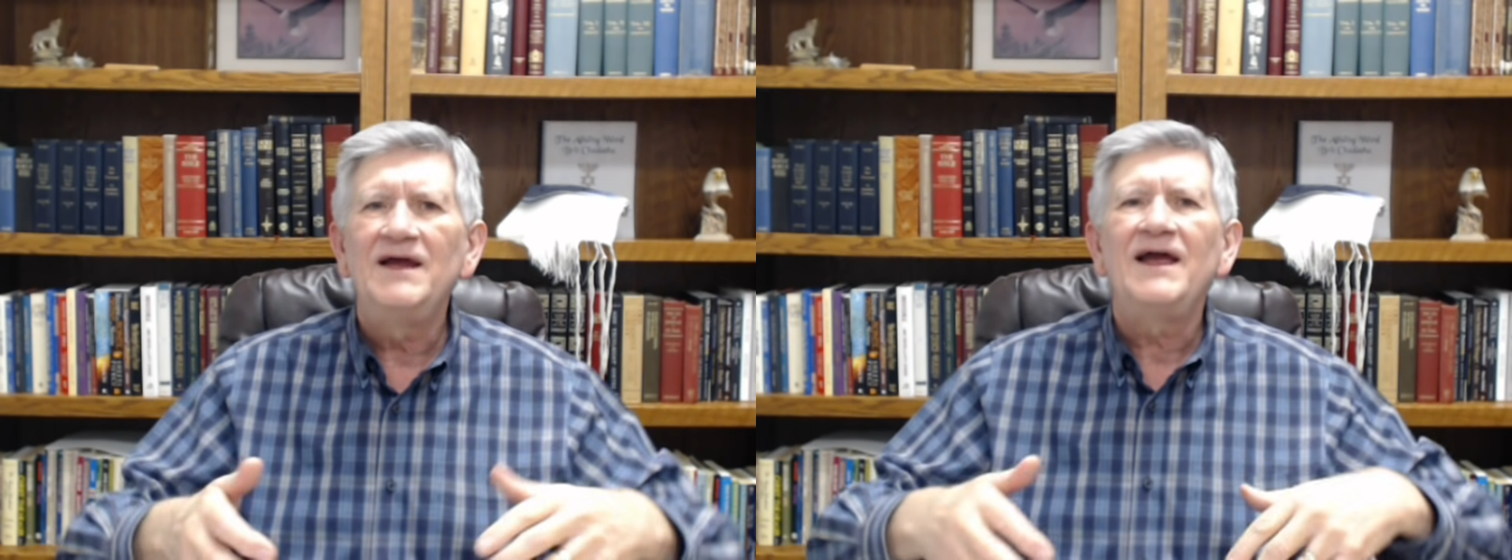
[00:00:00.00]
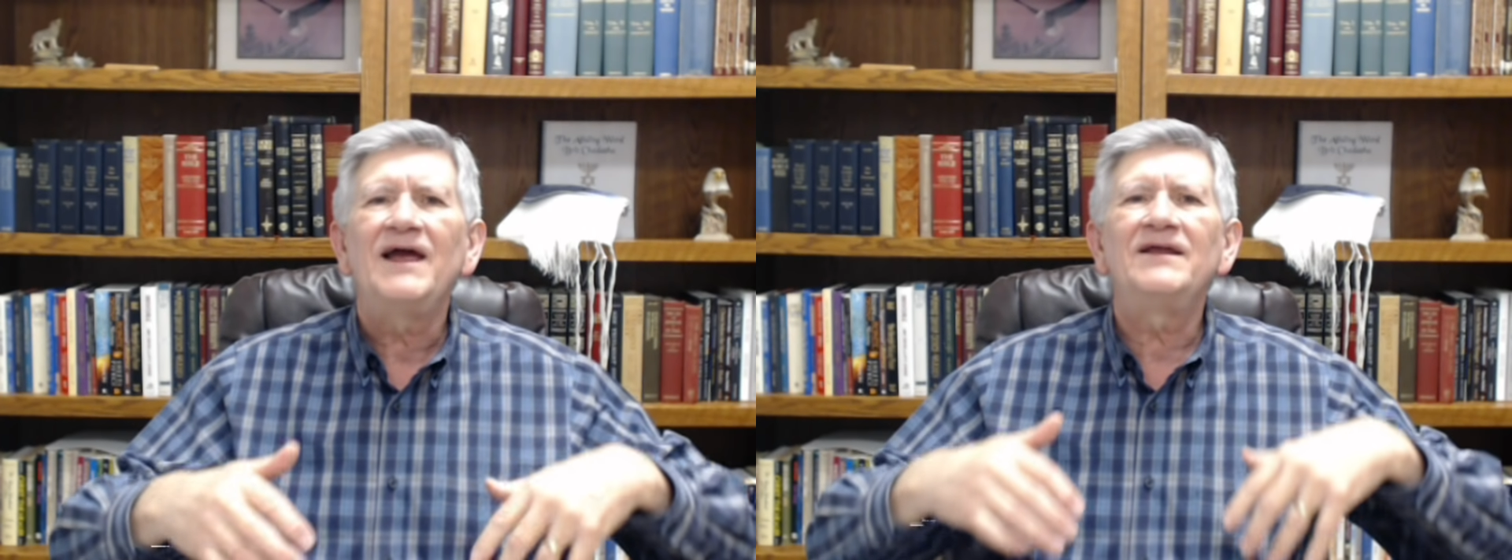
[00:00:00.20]

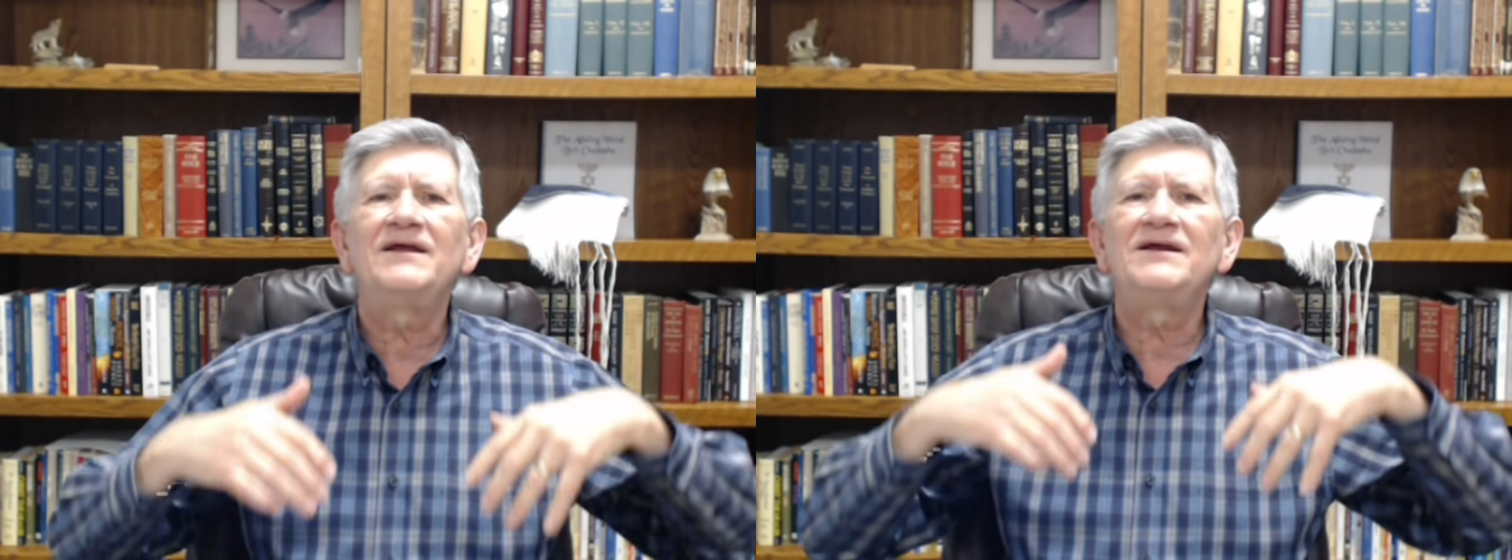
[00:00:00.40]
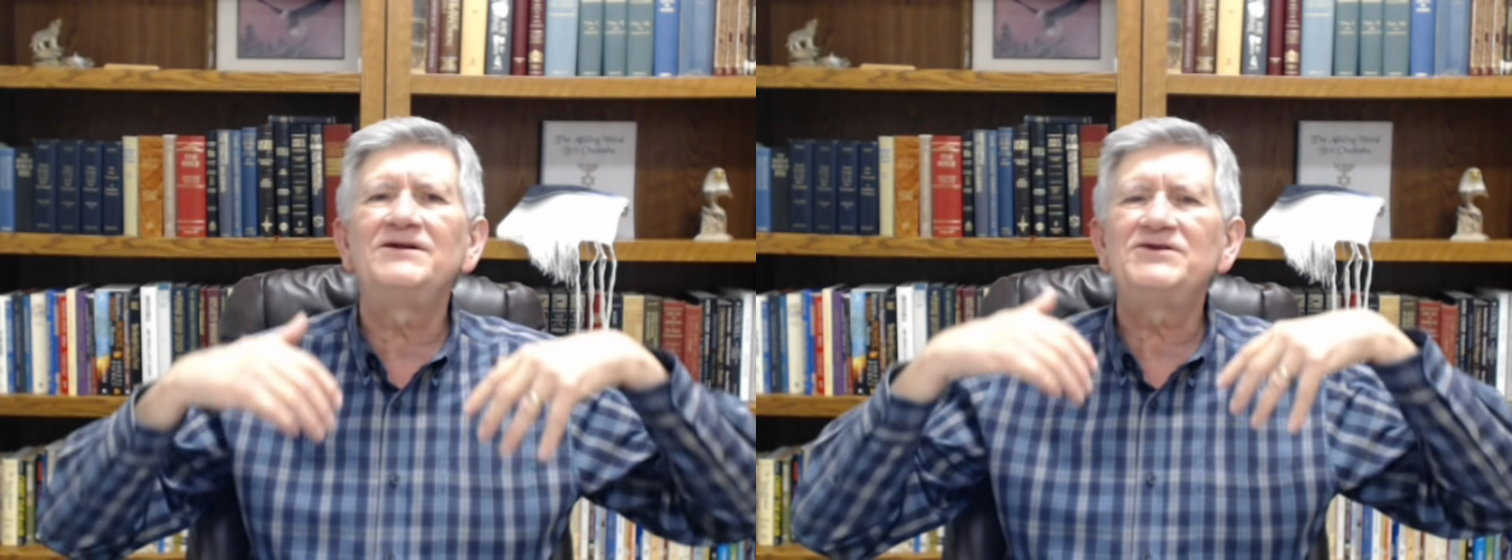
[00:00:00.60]
and
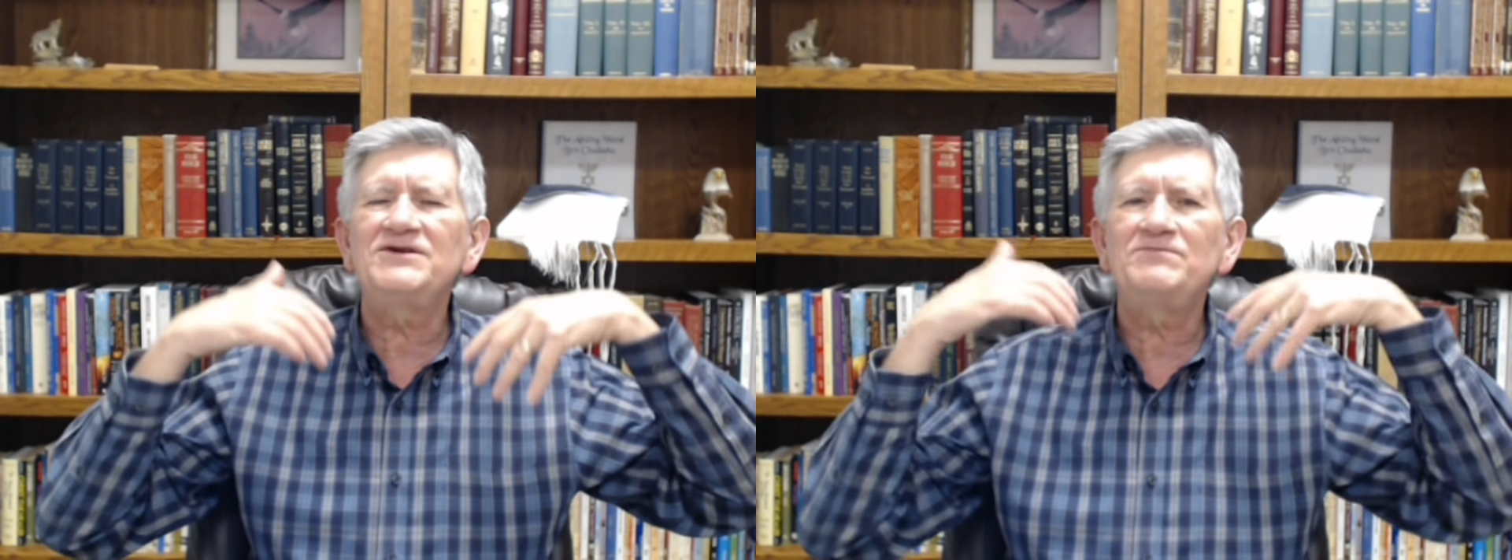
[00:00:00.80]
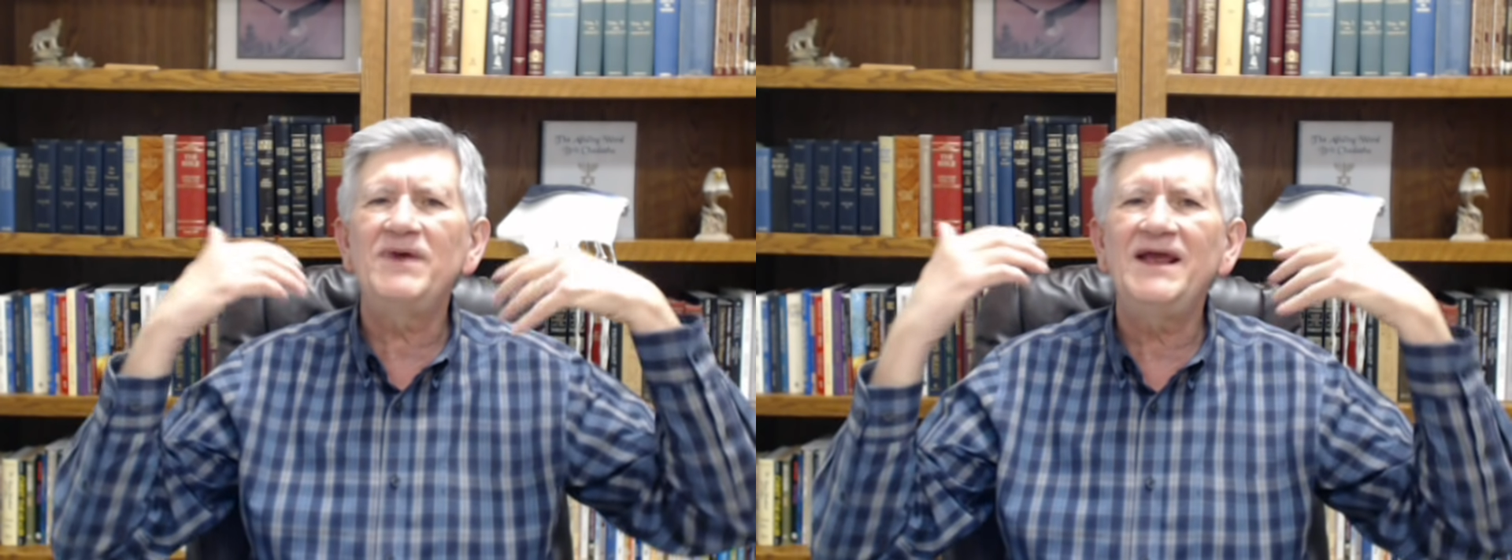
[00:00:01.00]
it
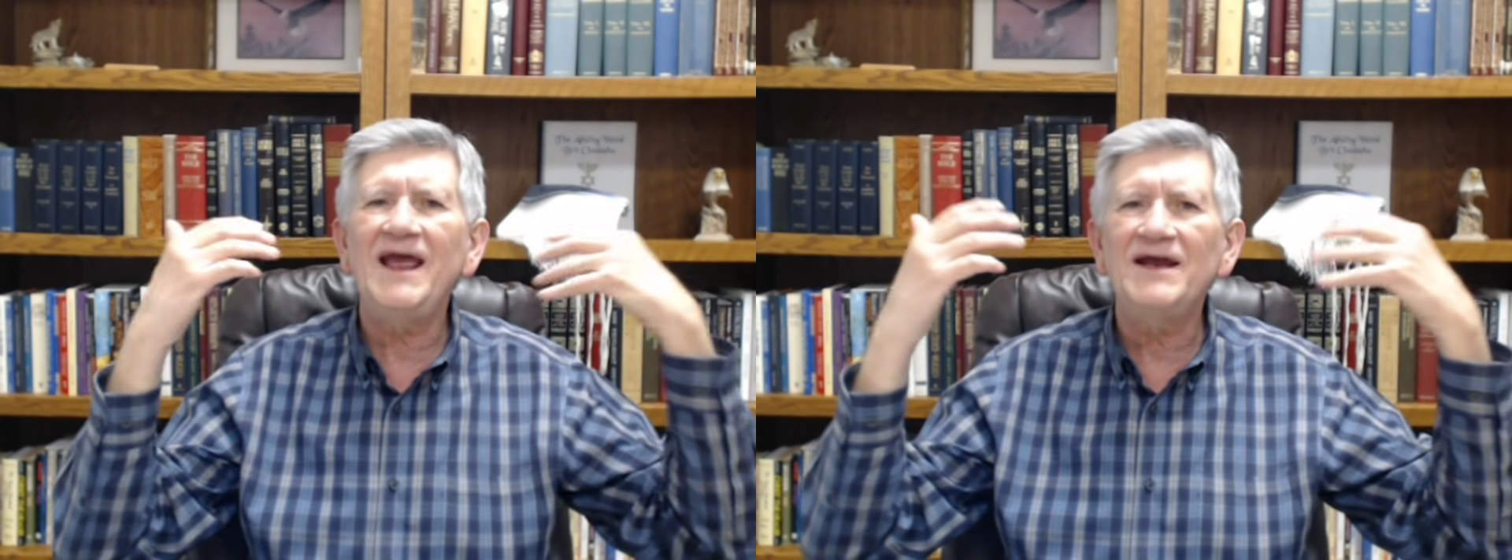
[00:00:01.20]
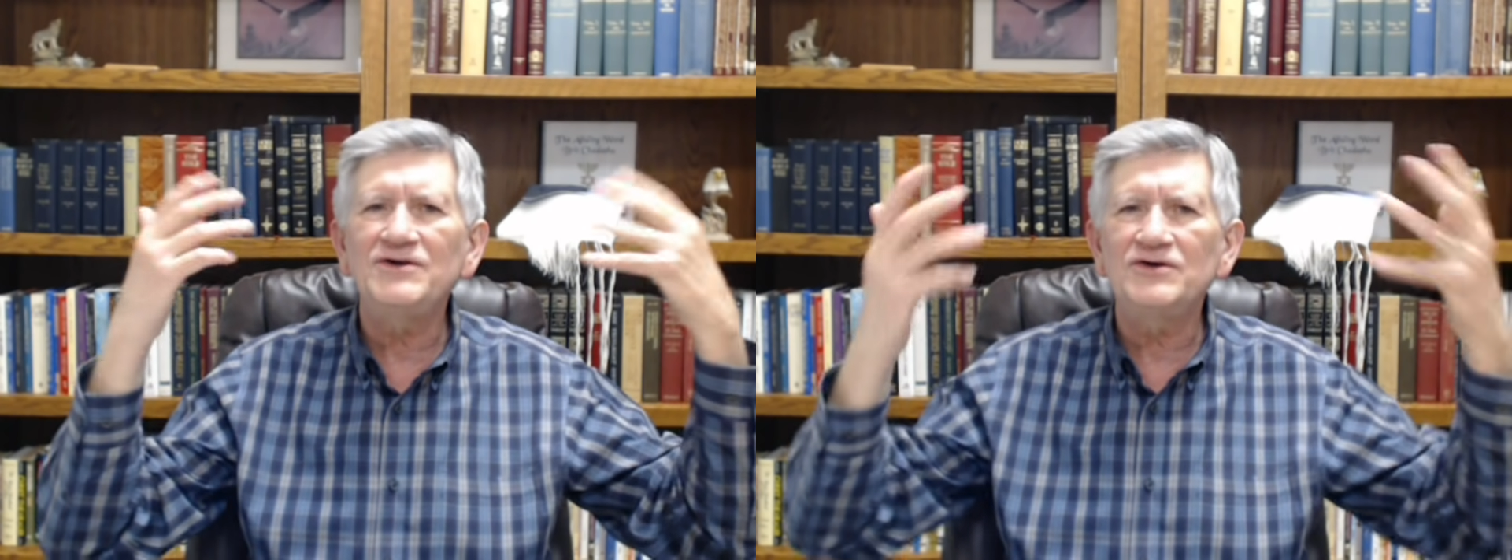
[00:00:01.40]
just began to